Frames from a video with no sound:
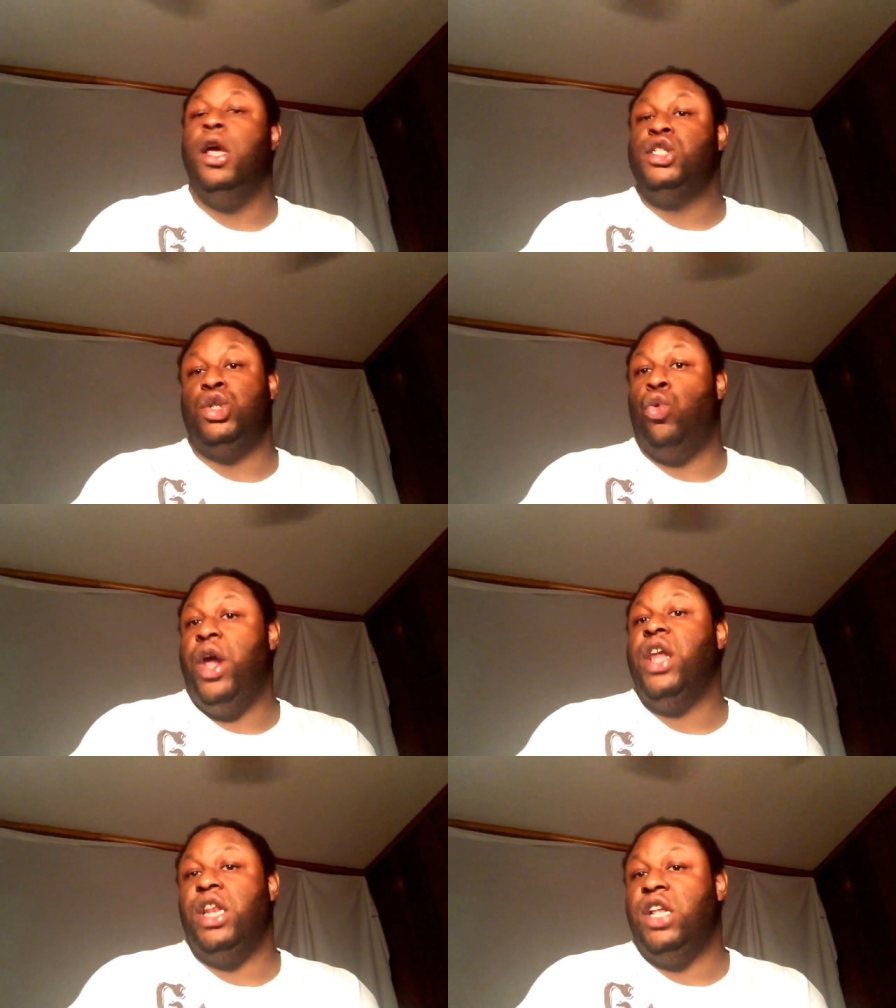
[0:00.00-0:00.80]

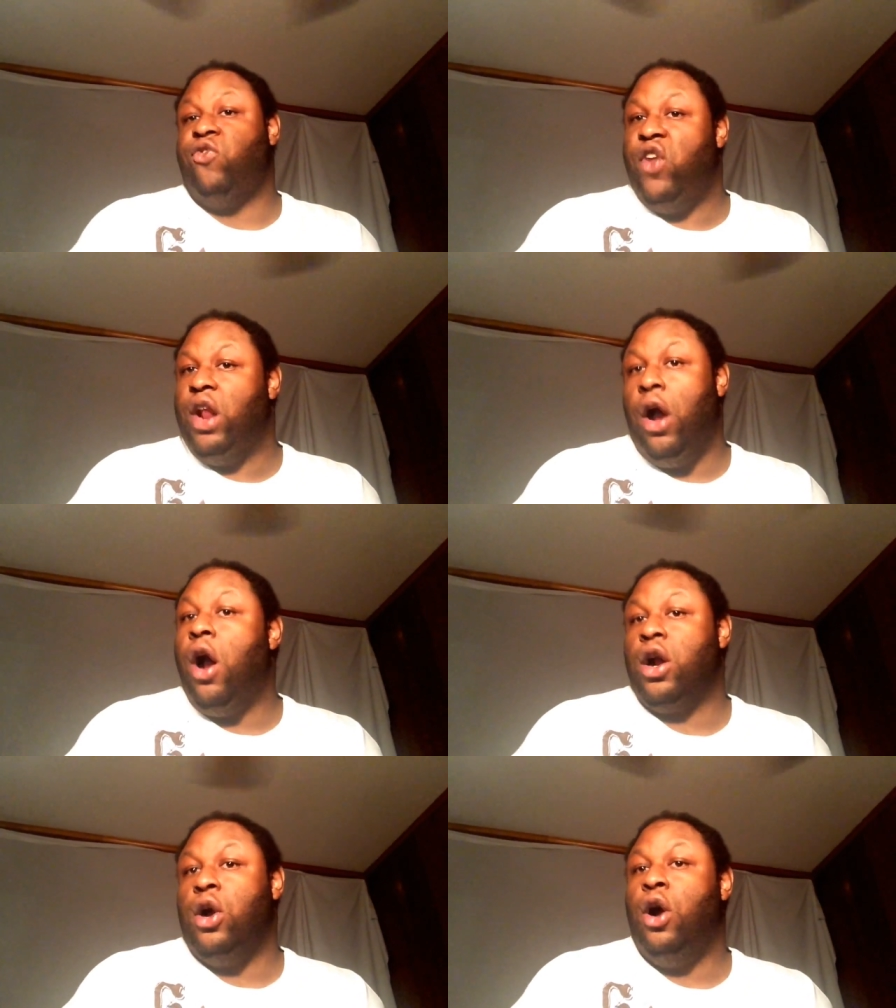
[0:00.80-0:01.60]
Sweetness for the
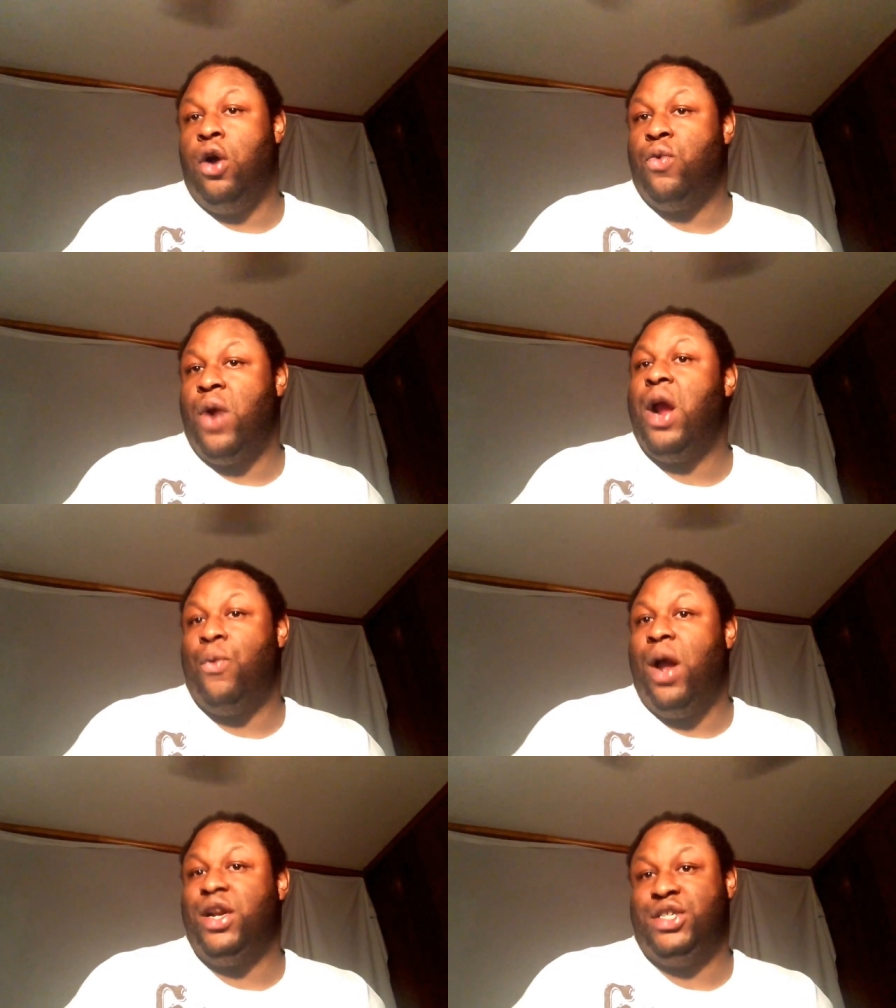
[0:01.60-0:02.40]
alcohol right
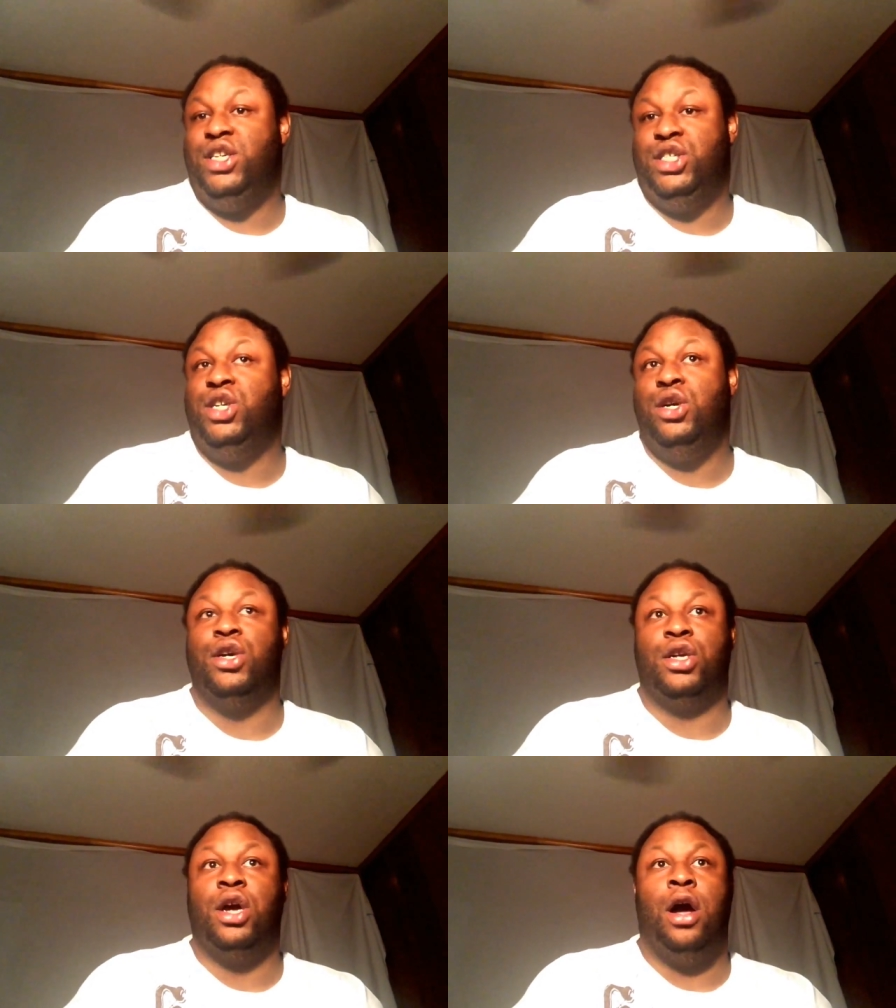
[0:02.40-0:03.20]
right, she
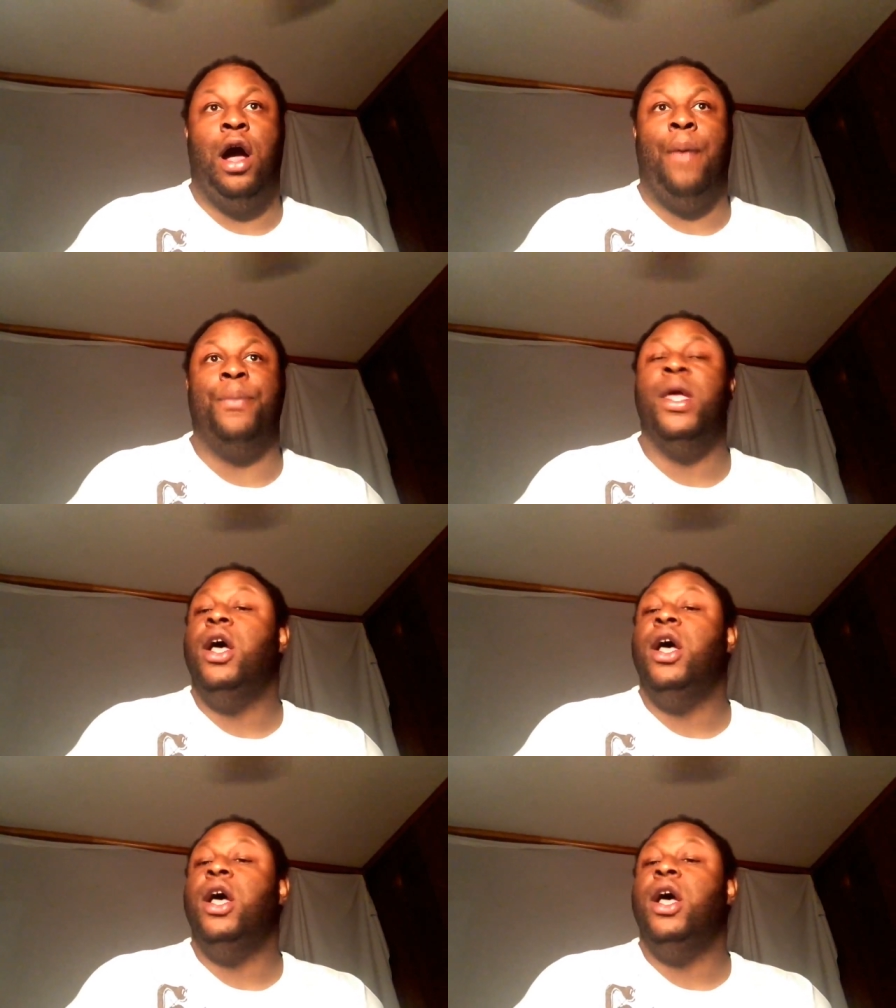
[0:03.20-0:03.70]
should come.